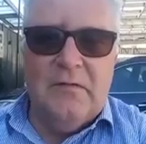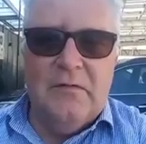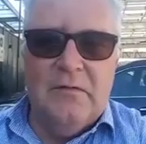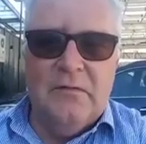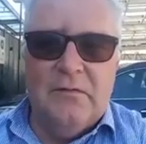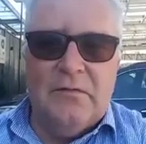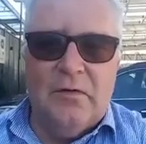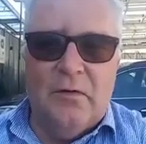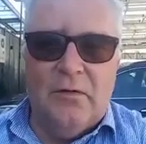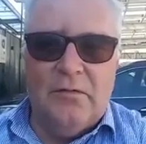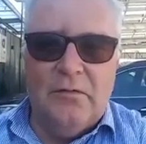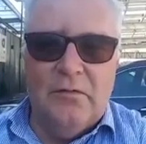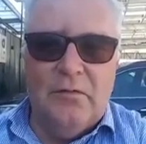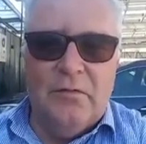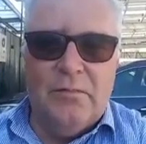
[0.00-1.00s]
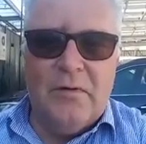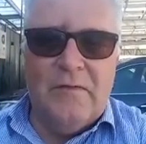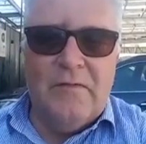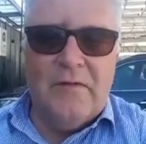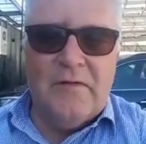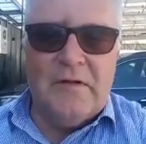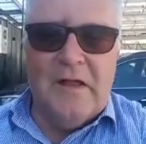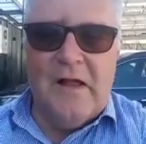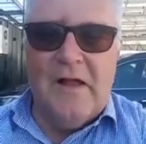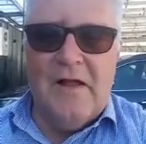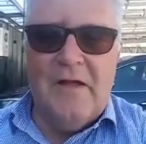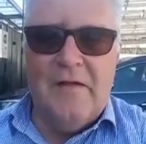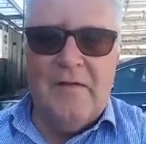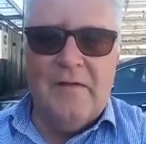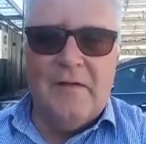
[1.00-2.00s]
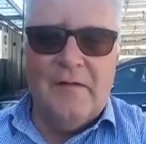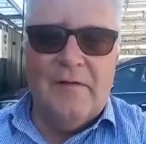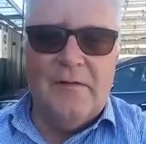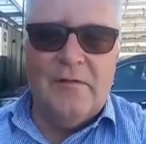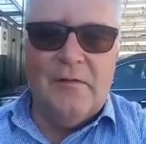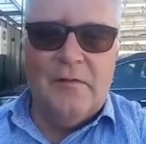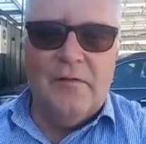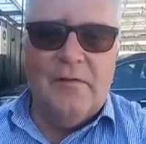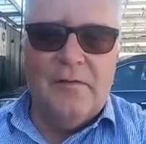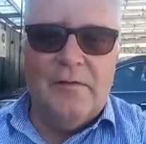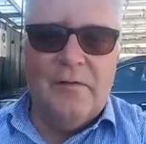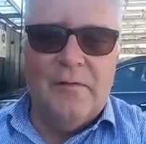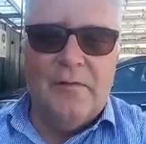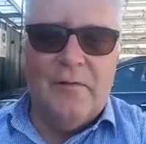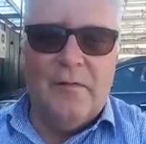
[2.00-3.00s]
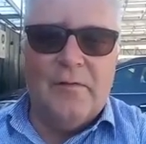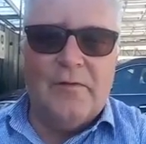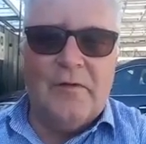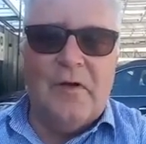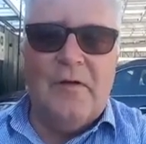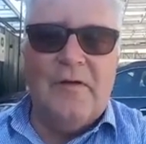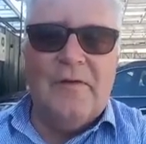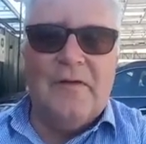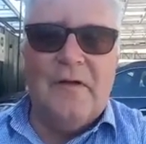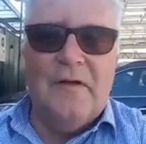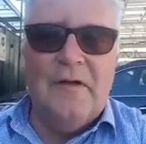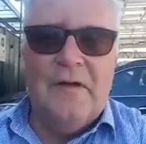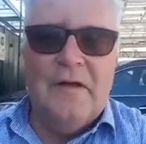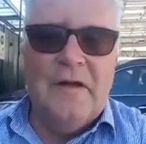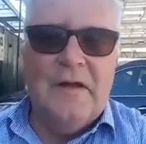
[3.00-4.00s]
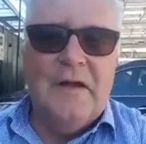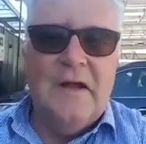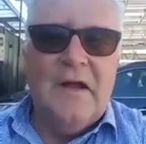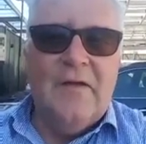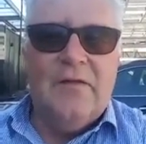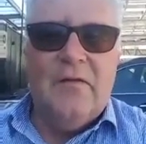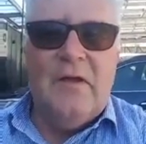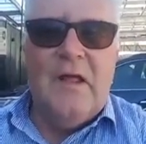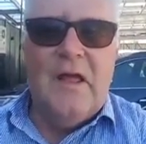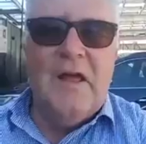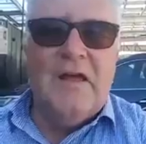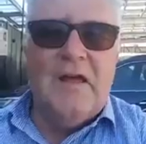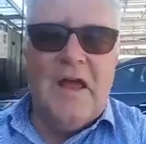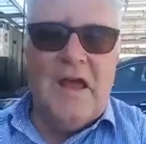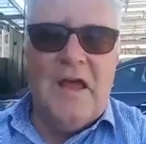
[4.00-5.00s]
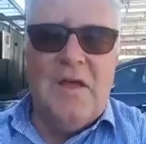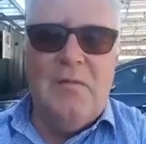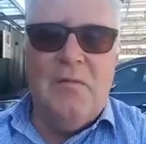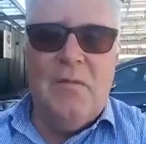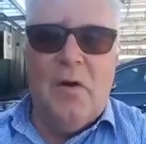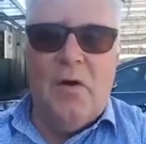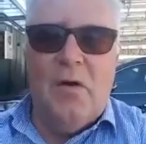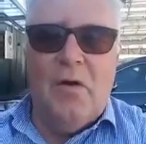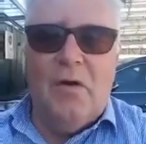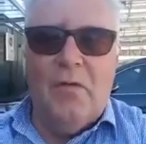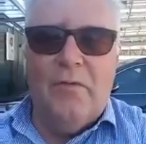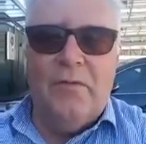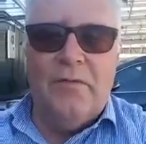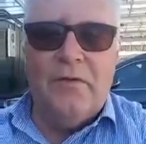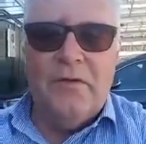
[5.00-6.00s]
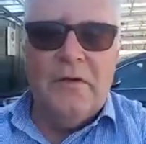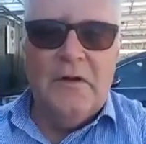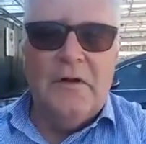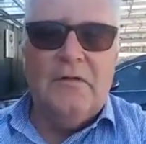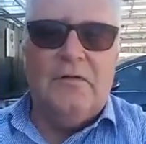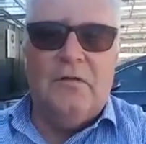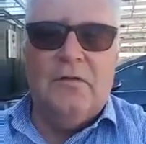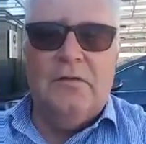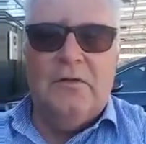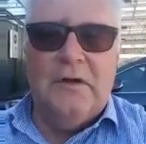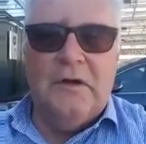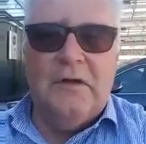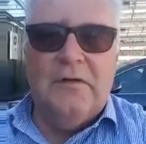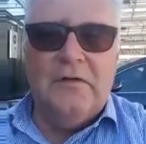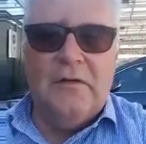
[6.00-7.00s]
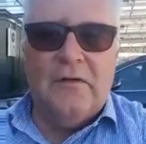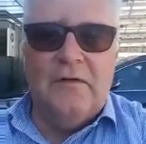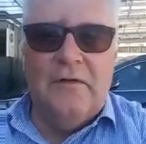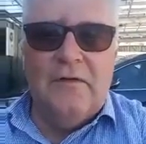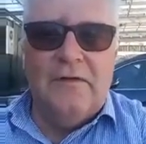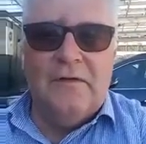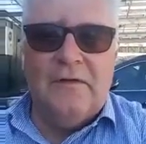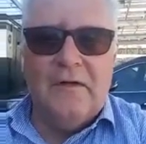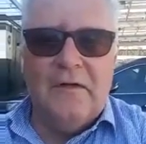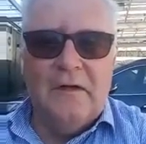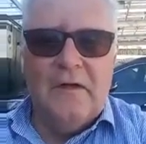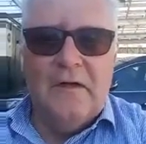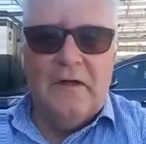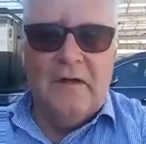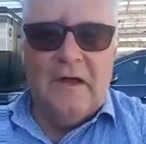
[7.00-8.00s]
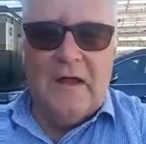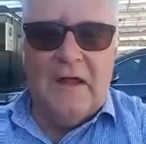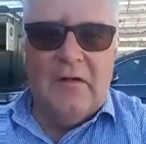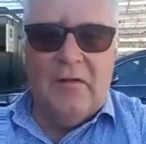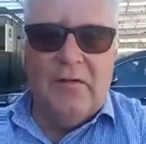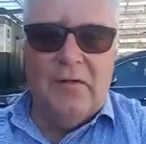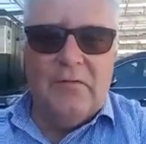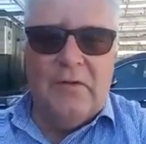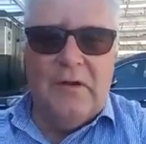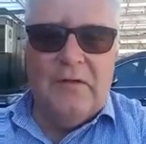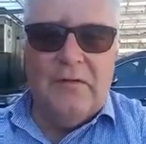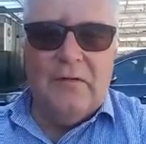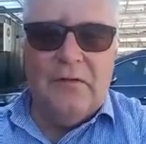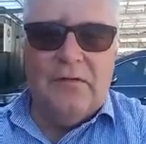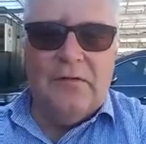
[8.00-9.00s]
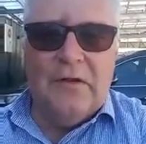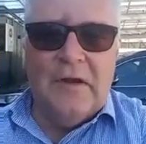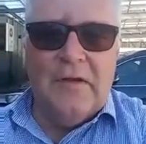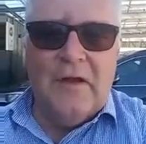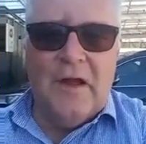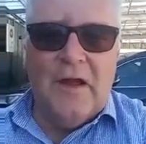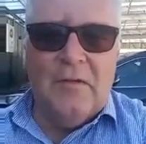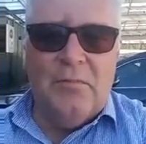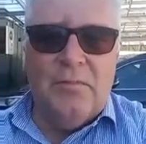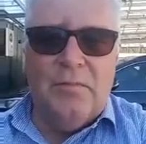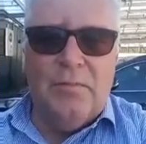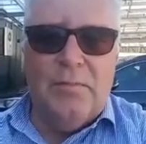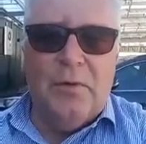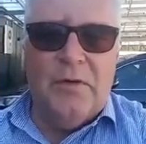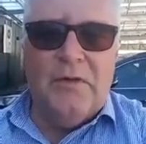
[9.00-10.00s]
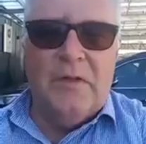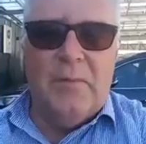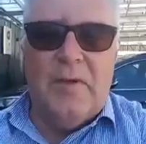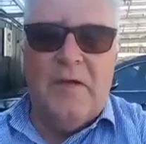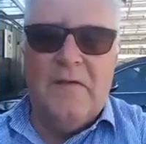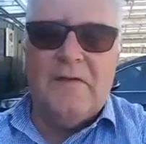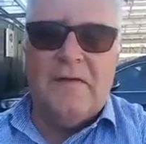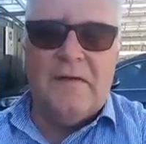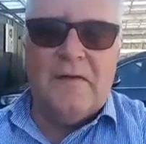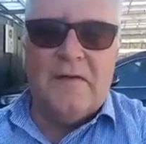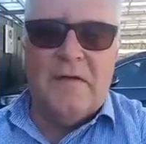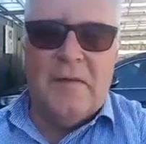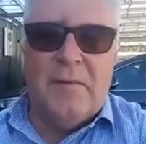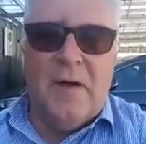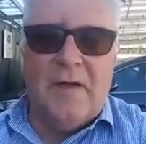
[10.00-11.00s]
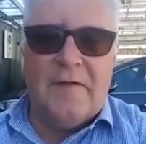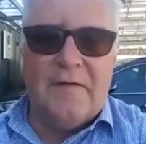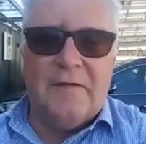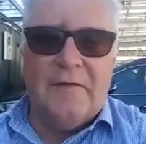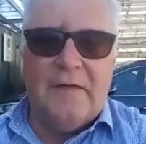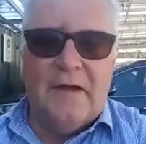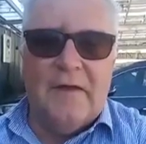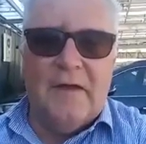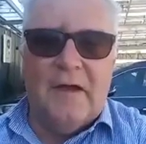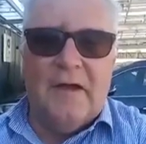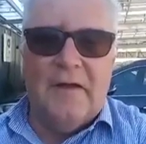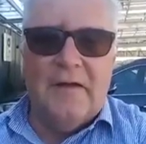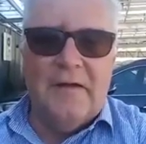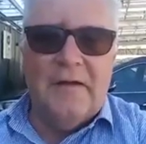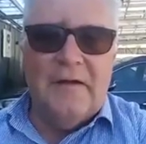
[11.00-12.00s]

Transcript: You talk to previous clients and so on and so forth. So it's really a game of due diligence, getting all the research together and putting the pieces in the puzzle together